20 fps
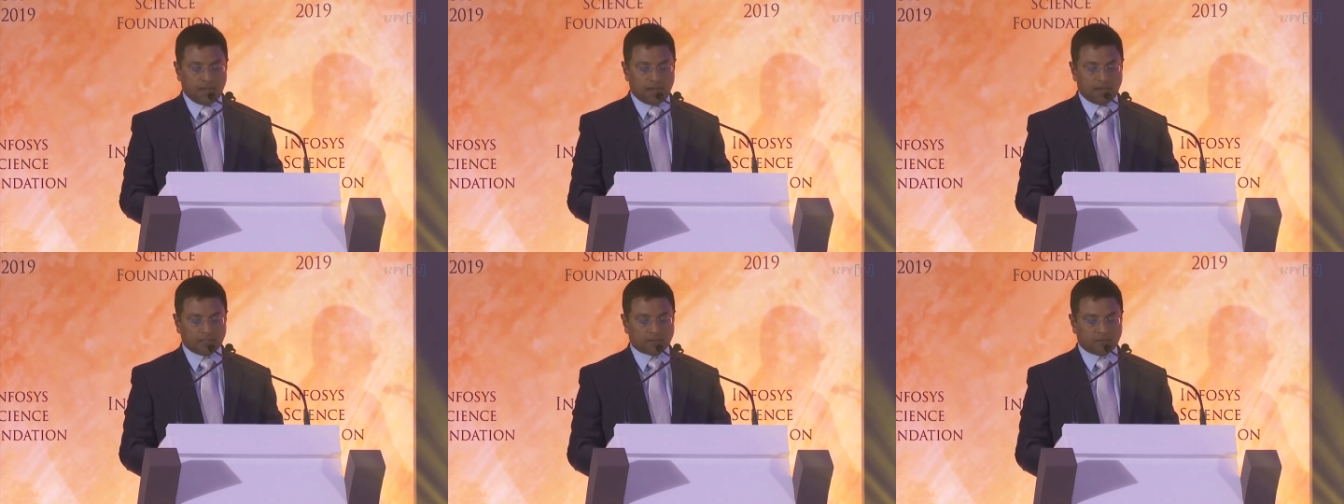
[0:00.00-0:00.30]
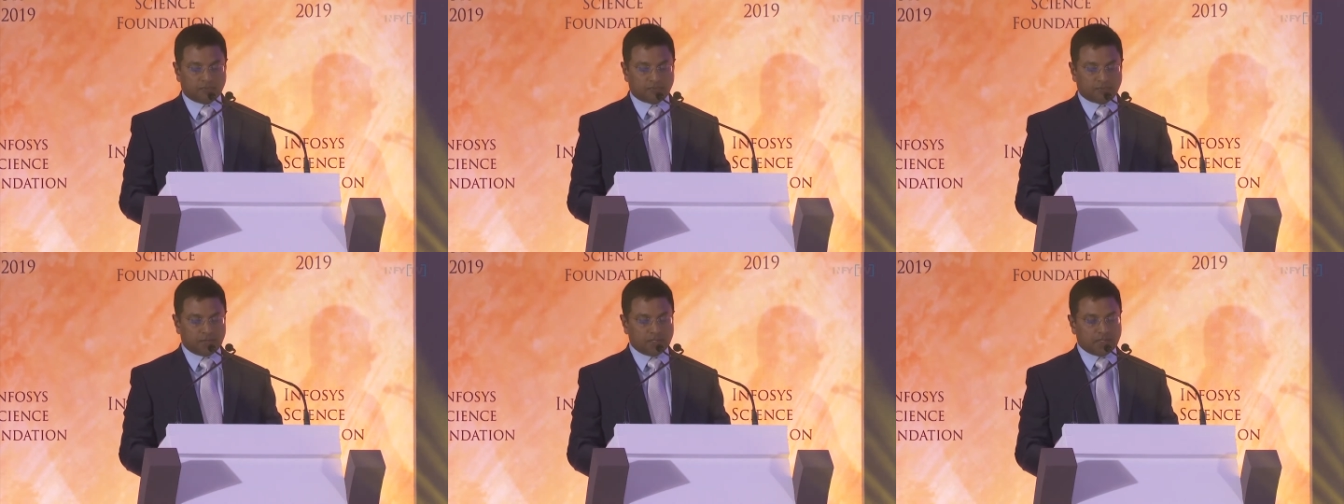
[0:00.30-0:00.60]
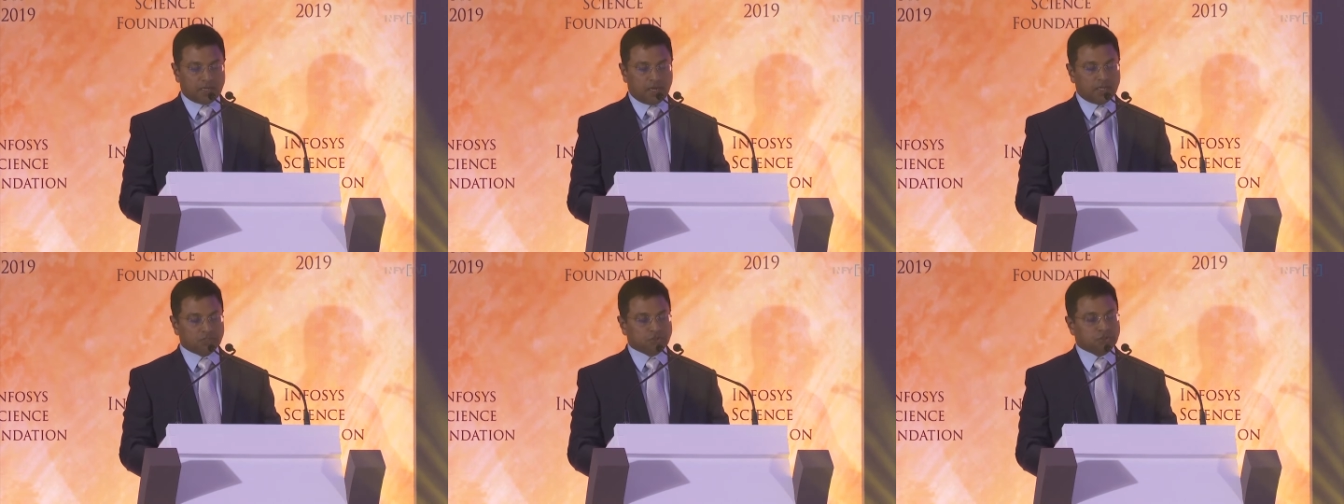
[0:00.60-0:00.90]
at the
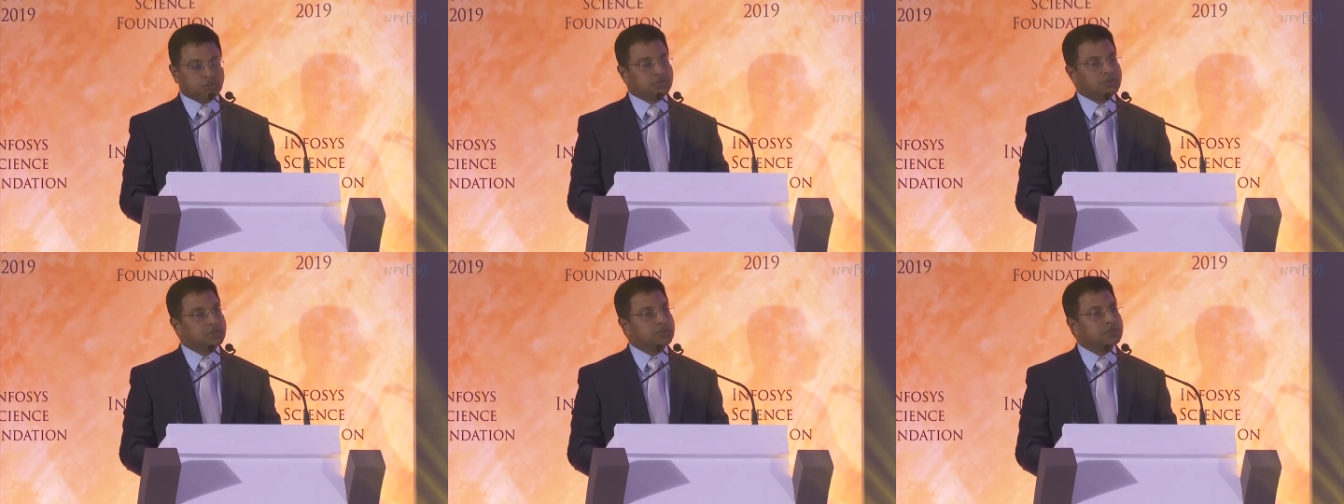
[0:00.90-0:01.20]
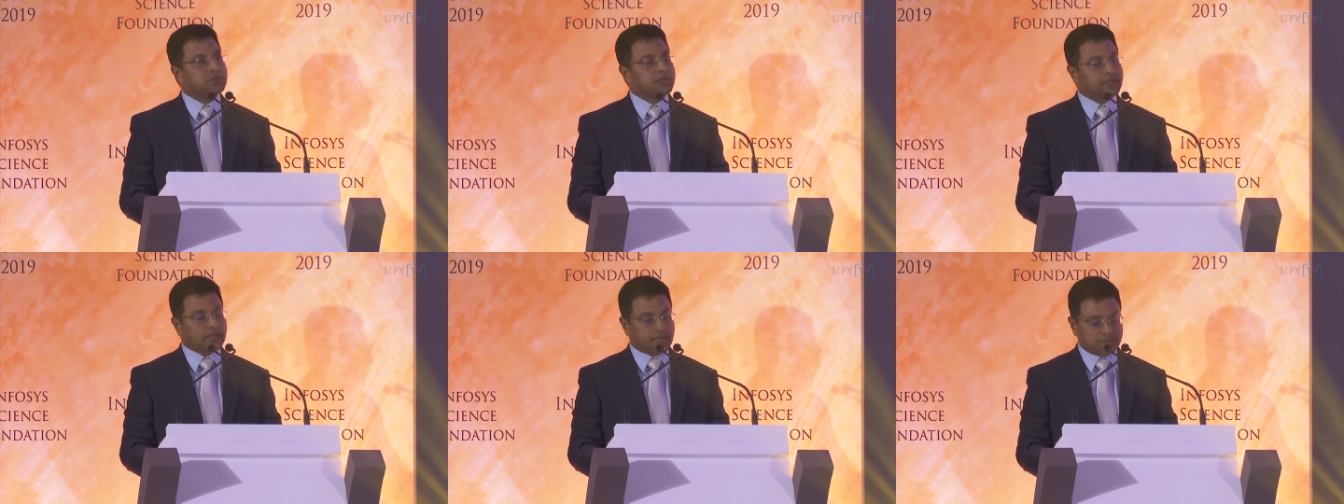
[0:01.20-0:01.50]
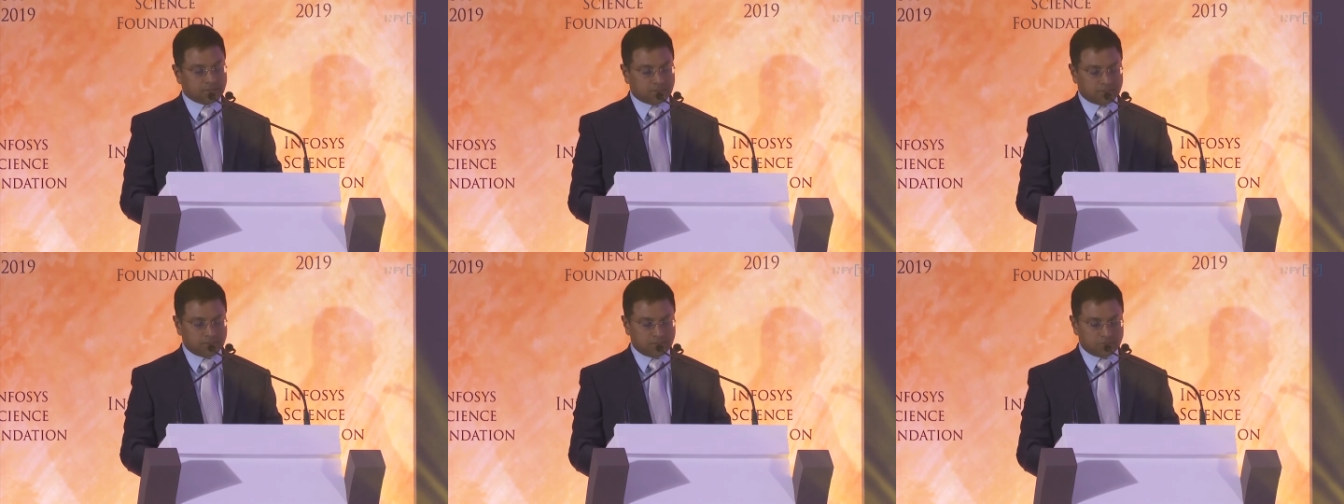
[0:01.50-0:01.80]
Fred Hutchinson
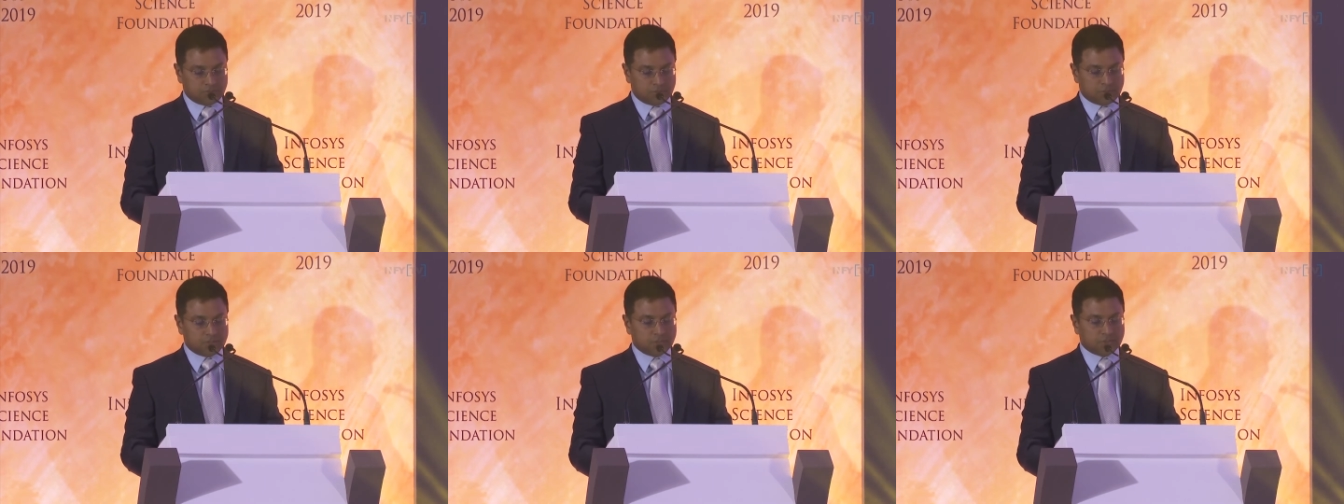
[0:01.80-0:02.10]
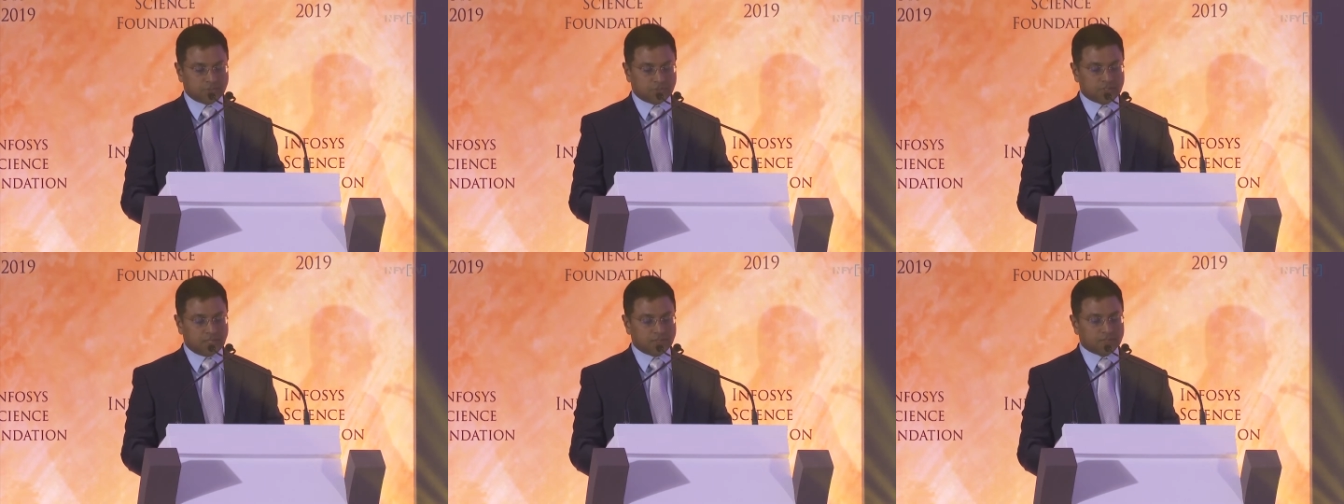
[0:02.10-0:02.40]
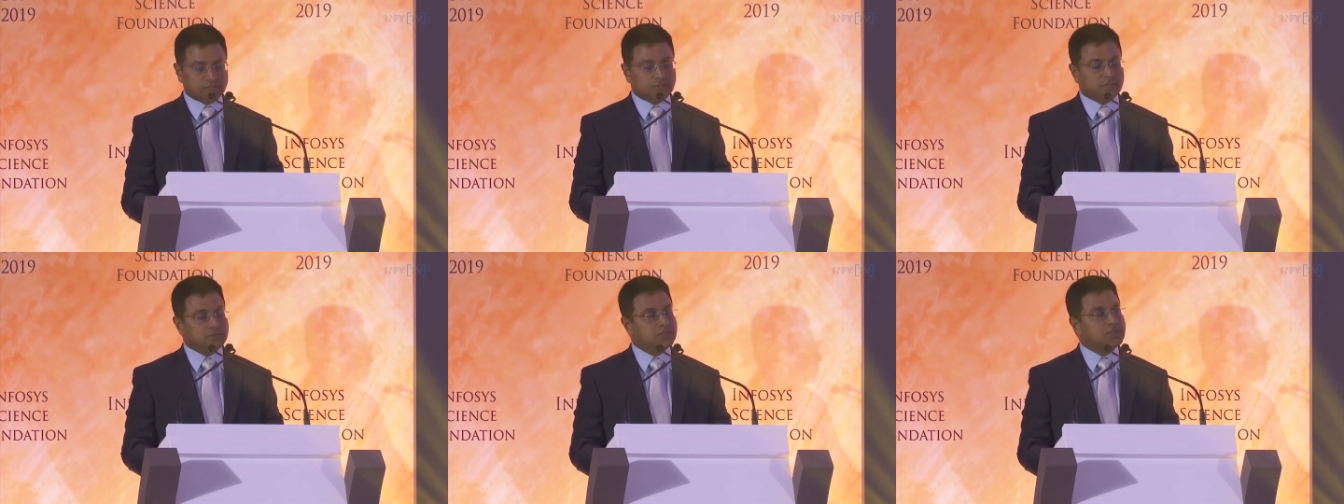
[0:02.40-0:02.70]
Cancer Research
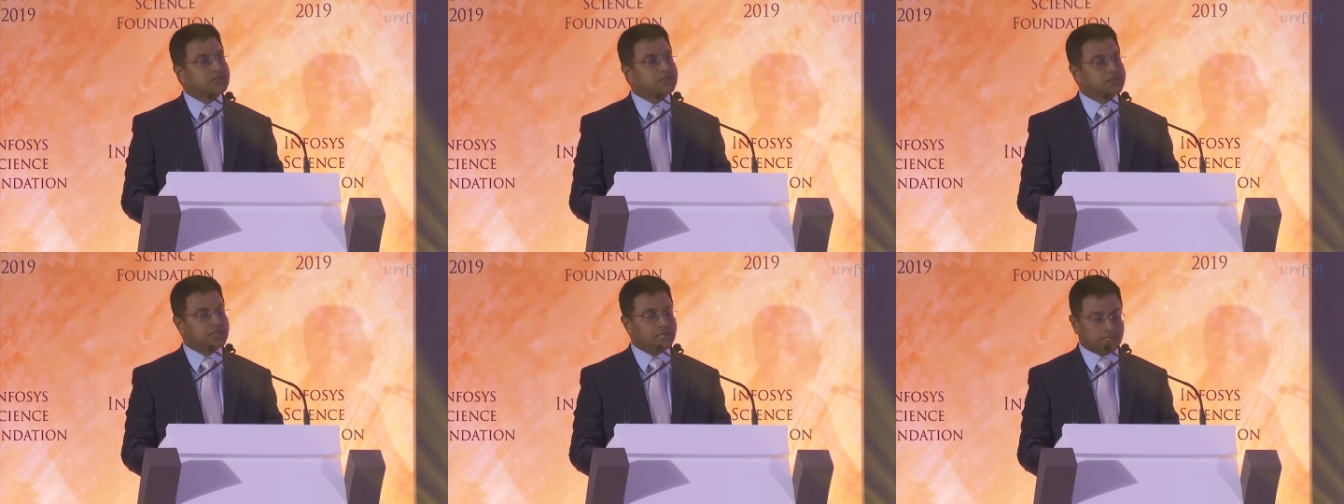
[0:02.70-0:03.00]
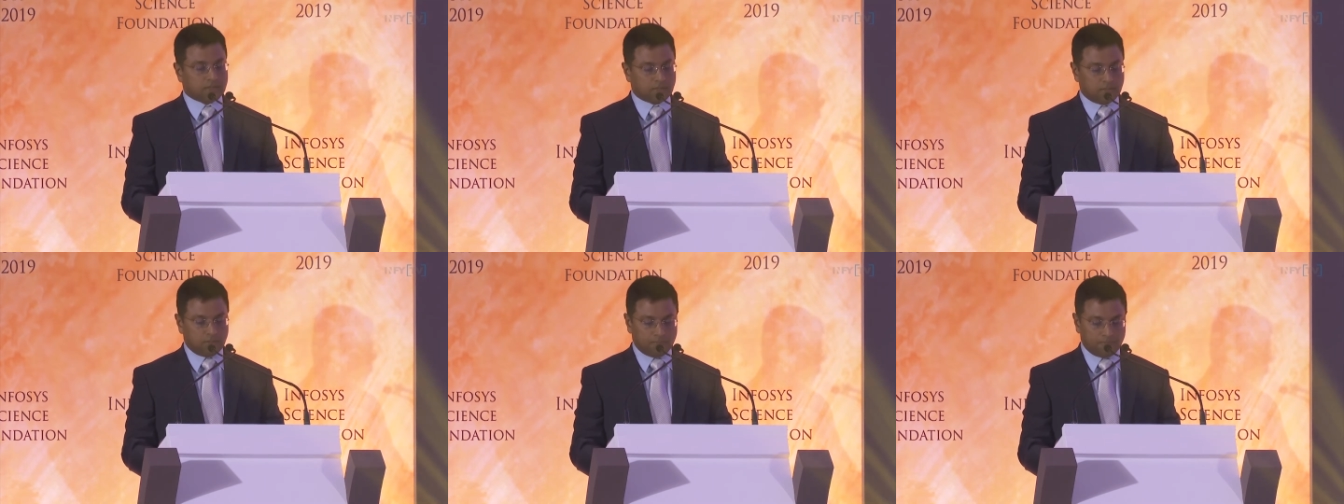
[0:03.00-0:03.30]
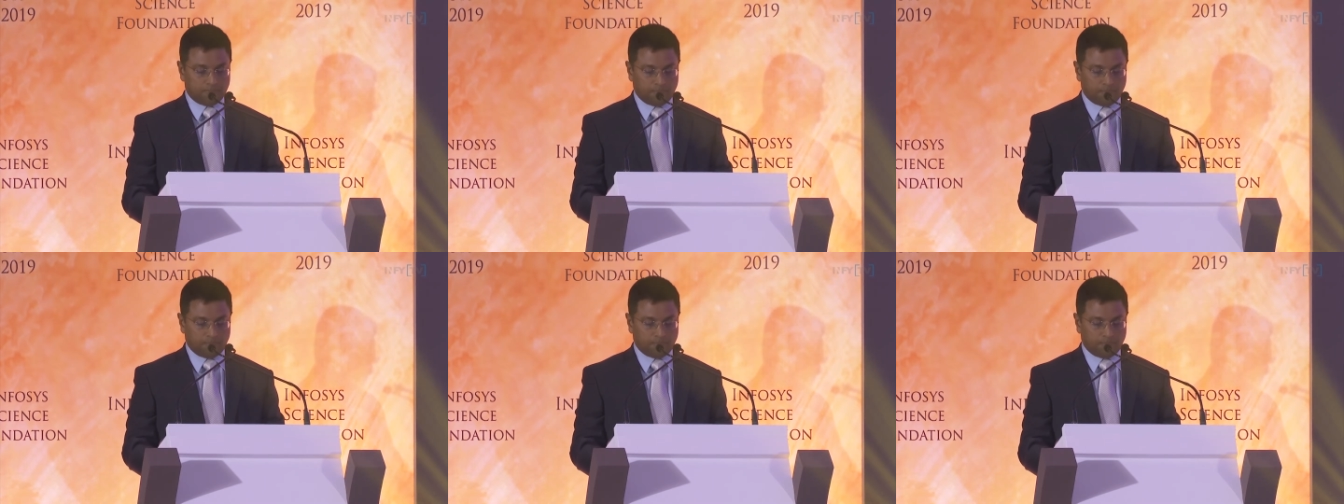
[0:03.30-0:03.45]
Center in Seattle.